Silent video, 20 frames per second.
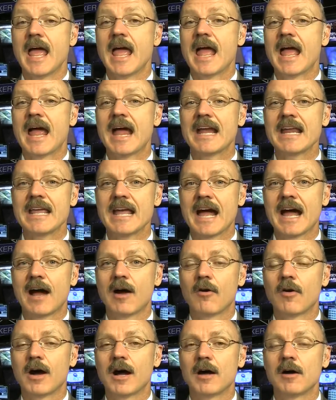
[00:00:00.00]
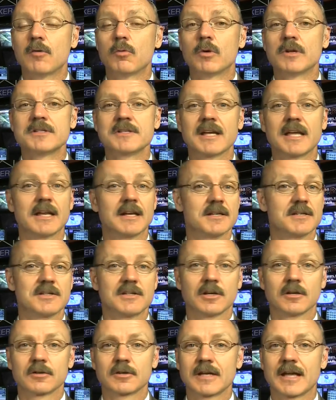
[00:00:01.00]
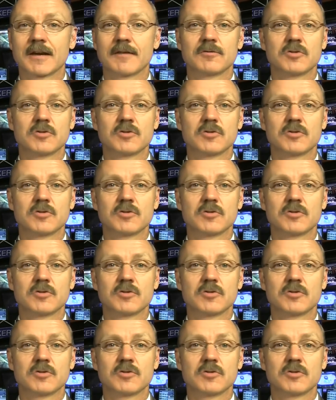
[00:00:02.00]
Anyhow, once again, still kind of